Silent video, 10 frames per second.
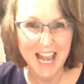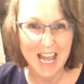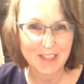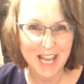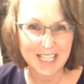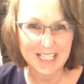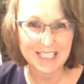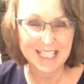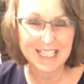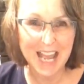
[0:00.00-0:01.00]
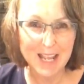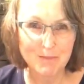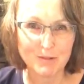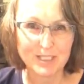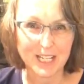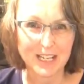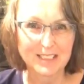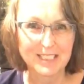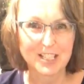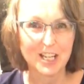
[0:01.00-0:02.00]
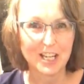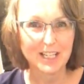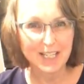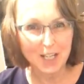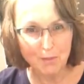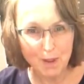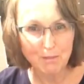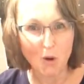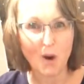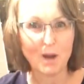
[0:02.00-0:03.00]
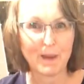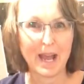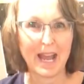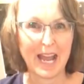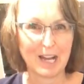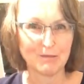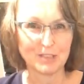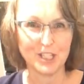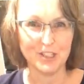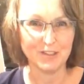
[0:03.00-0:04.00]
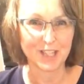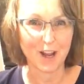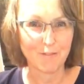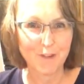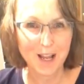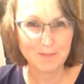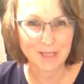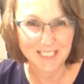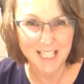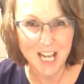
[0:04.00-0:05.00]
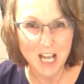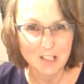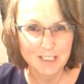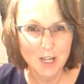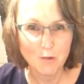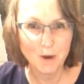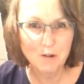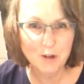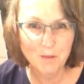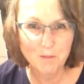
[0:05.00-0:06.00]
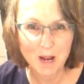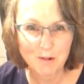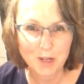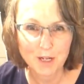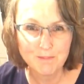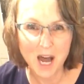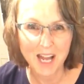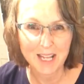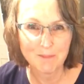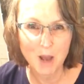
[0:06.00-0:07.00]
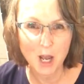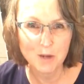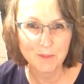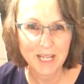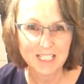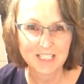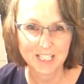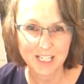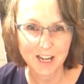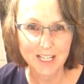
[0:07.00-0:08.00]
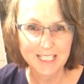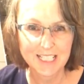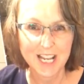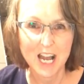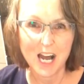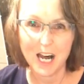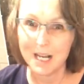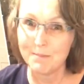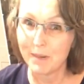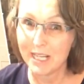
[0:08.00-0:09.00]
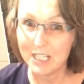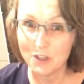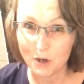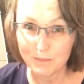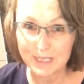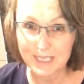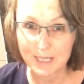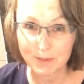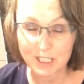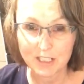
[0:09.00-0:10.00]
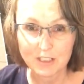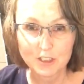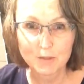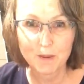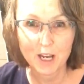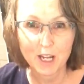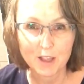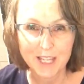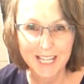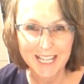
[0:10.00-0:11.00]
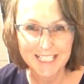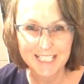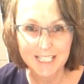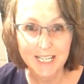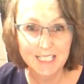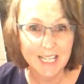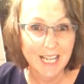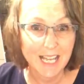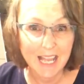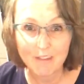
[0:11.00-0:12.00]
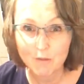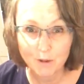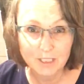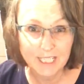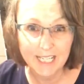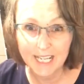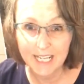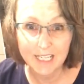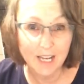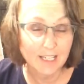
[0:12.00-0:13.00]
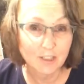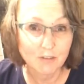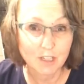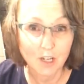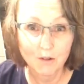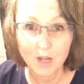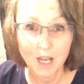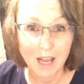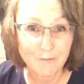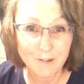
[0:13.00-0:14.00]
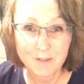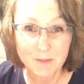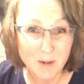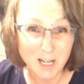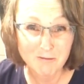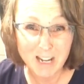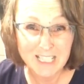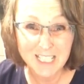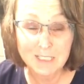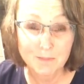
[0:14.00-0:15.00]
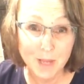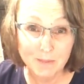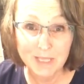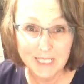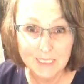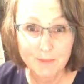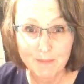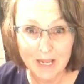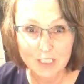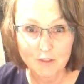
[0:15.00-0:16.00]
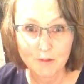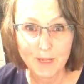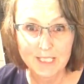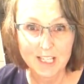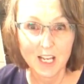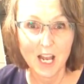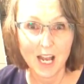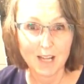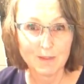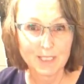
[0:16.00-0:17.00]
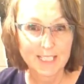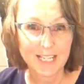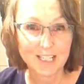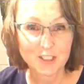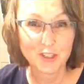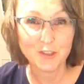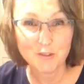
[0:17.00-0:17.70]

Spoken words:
then it enables us to learn a little bit more about how to use our fibres. So welcome, welcome. I am hoping tonight I might not be sabotaged by the internet. Everybody in, I don't know, 50-mile radius maybe needs to be banned from it. I was saying to